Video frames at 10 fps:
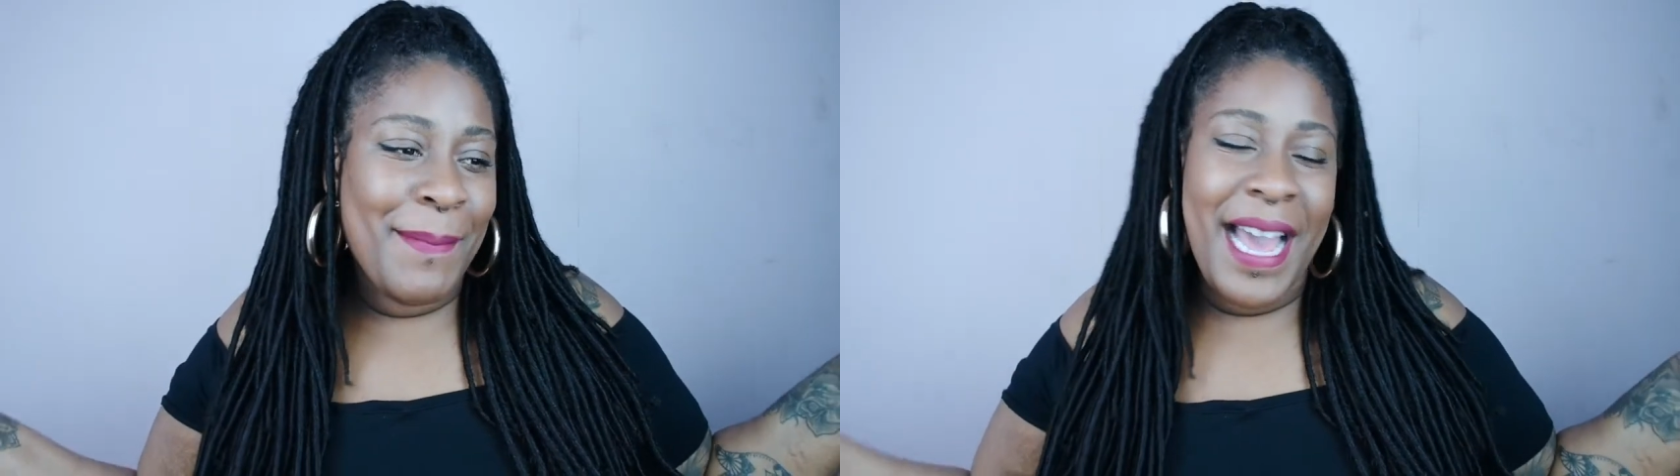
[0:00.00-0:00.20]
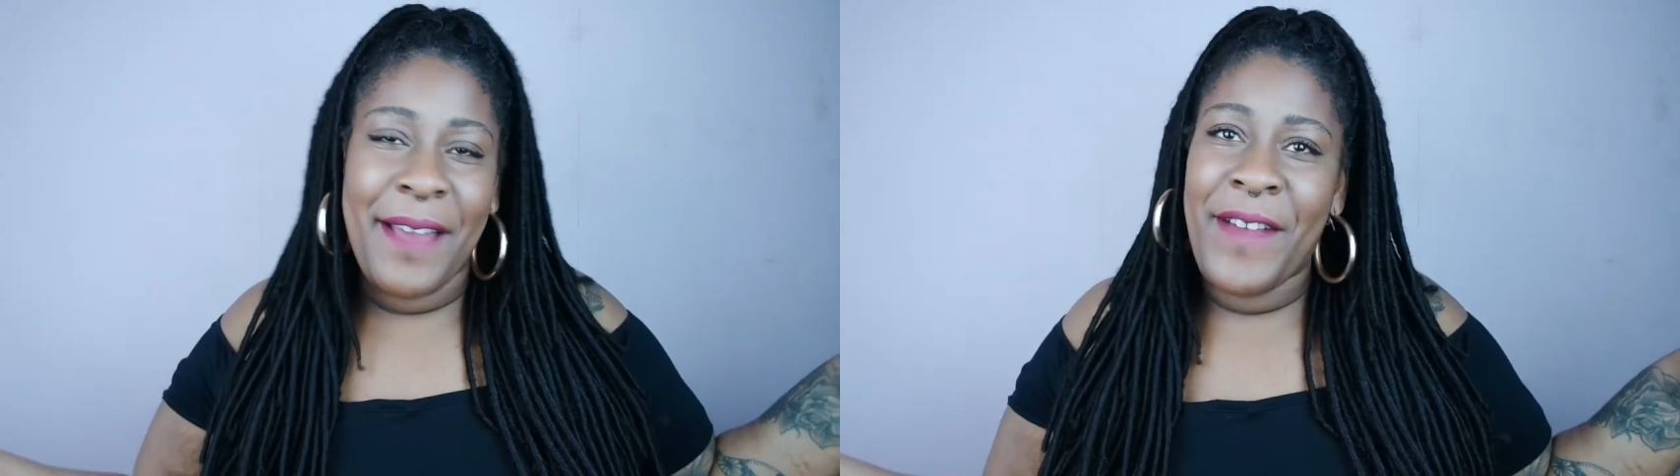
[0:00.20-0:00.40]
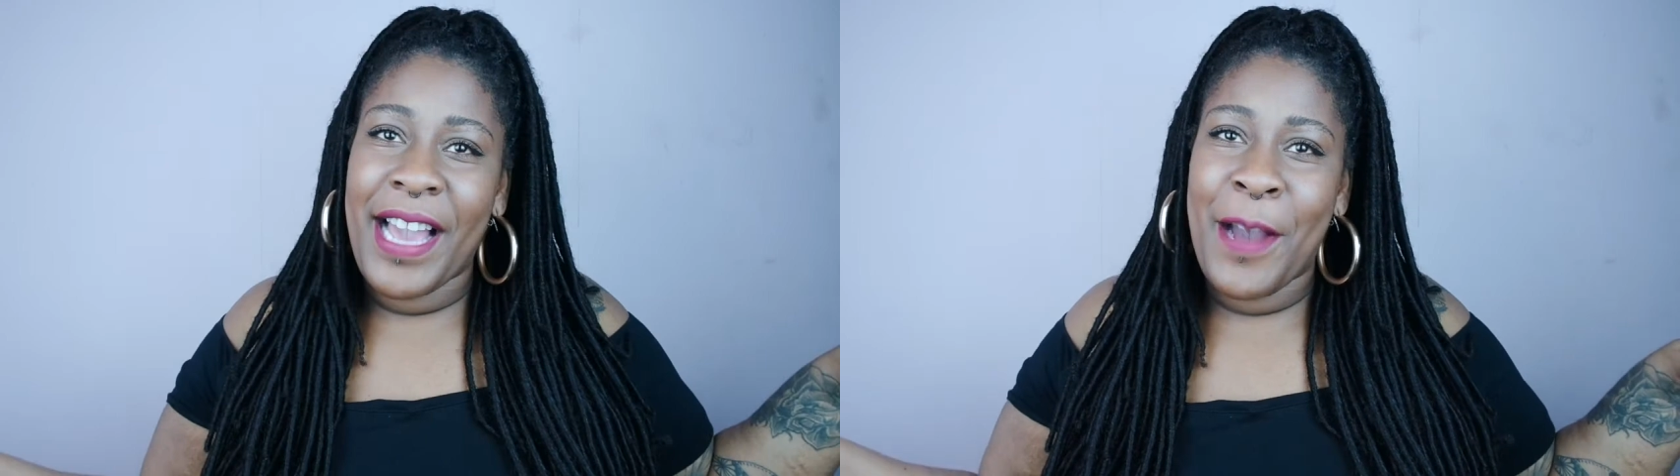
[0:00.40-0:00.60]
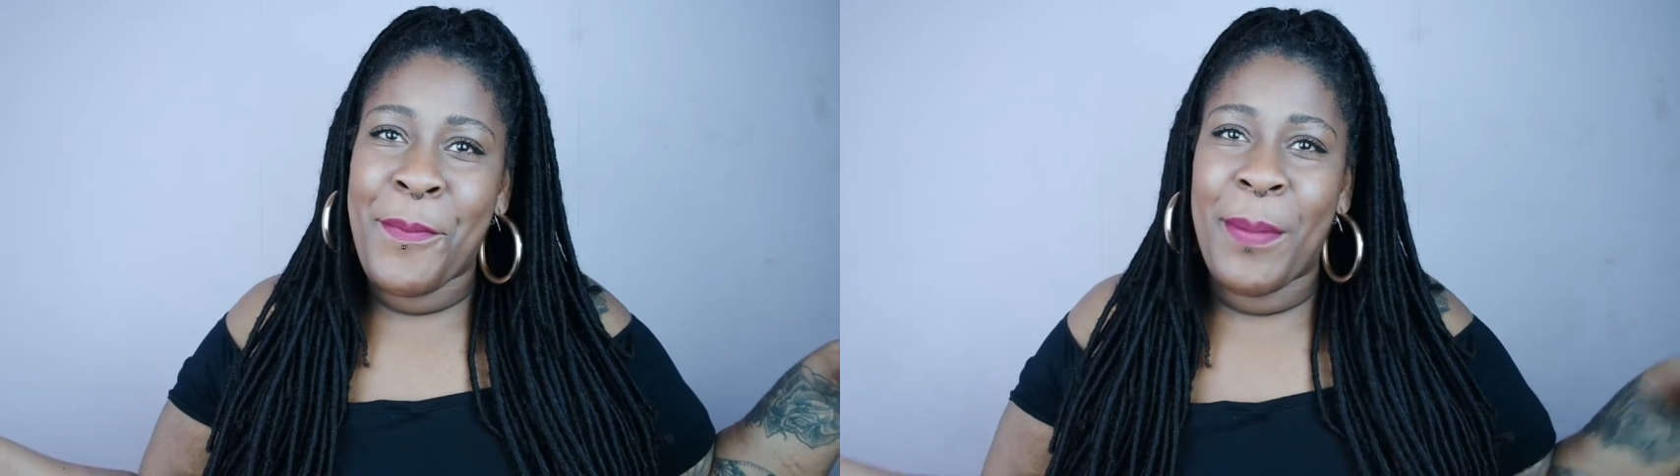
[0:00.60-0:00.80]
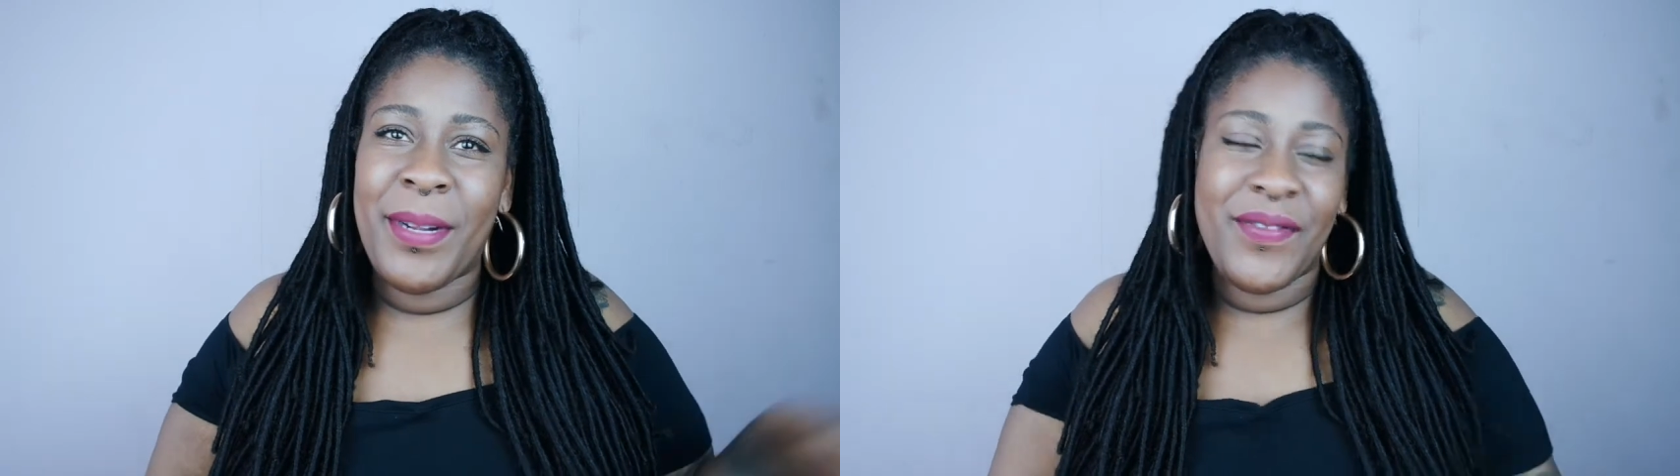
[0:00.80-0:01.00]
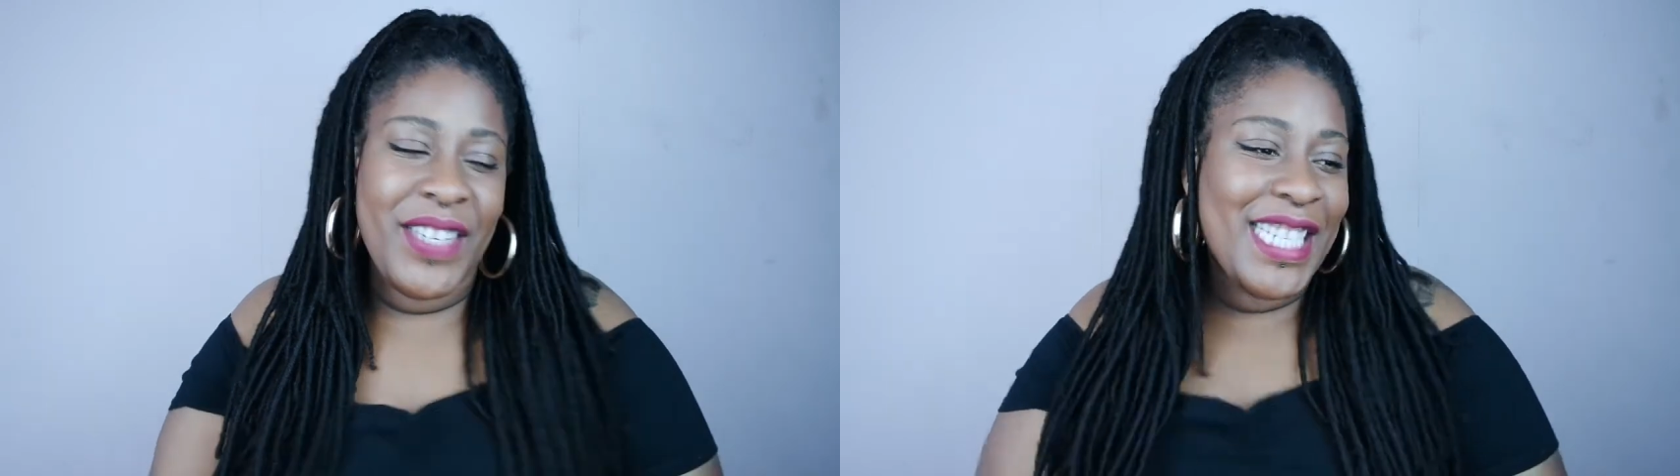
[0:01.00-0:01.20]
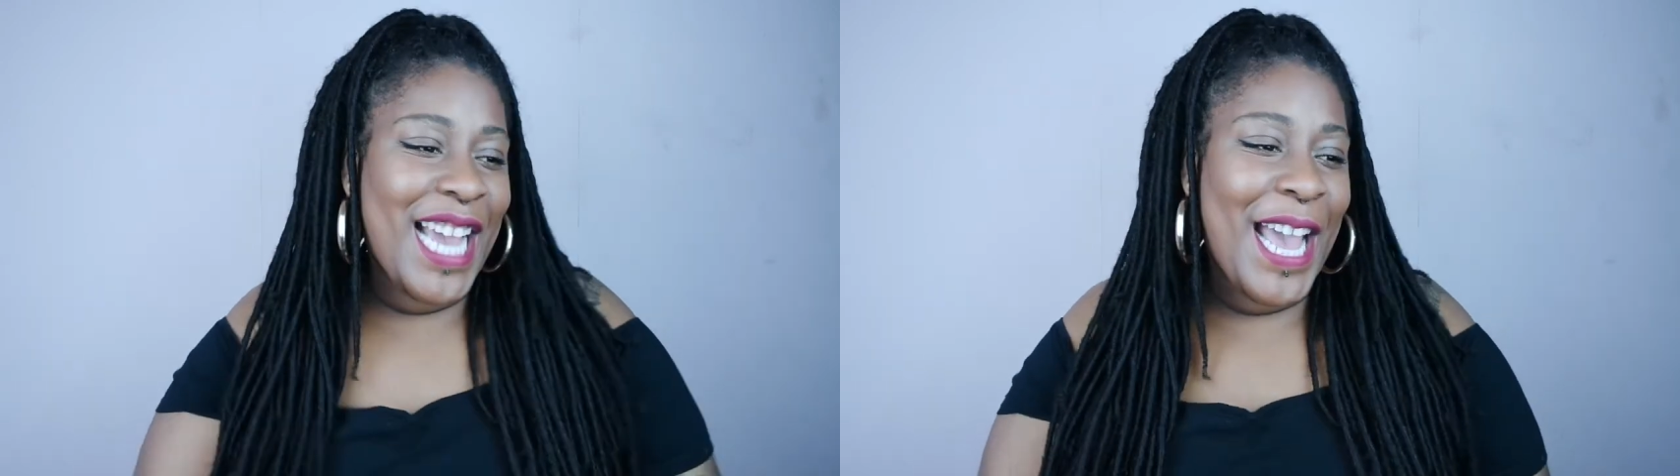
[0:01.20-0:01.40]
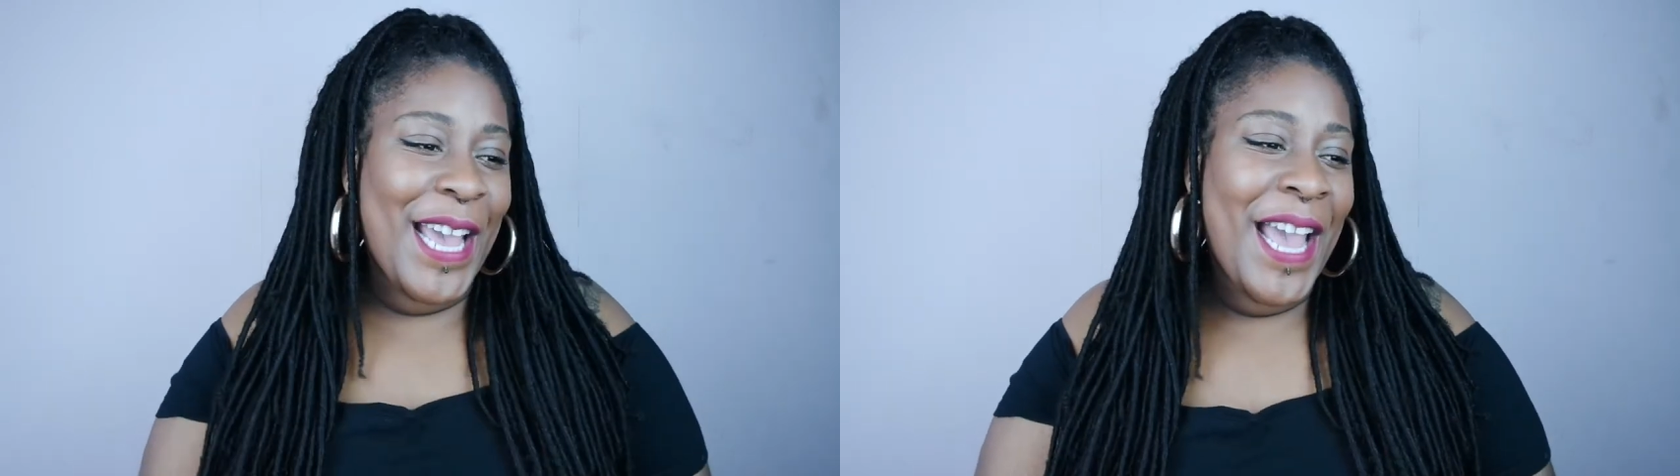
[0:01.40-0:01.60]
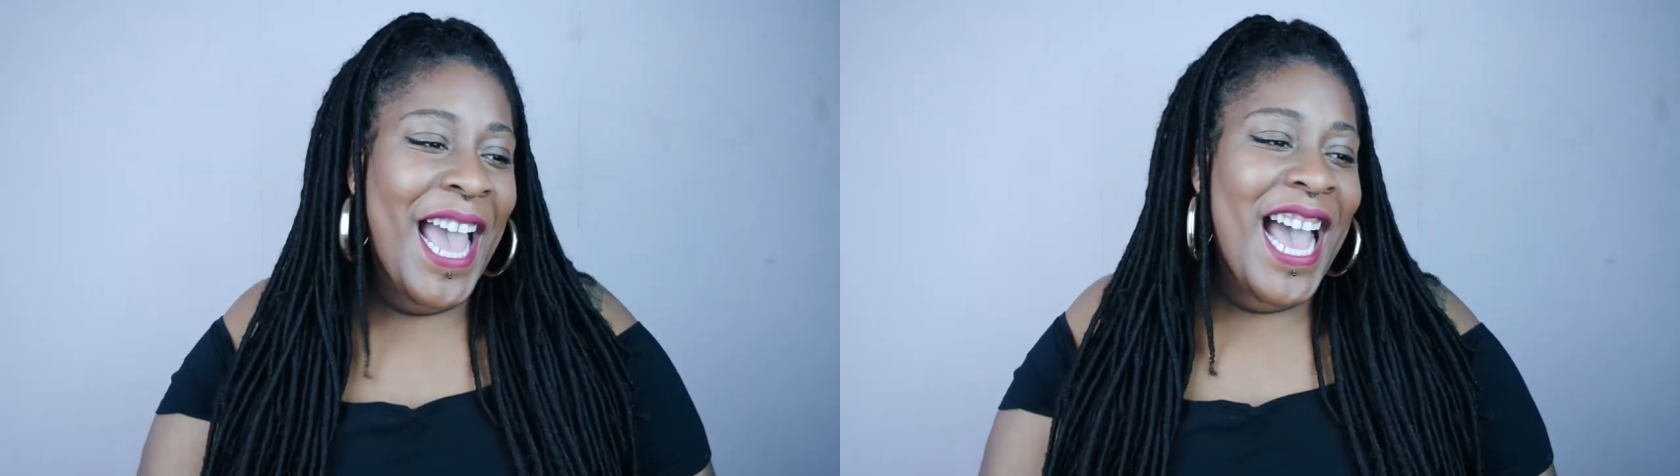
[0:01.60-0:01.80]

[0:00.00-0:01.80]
my fat girl problems video.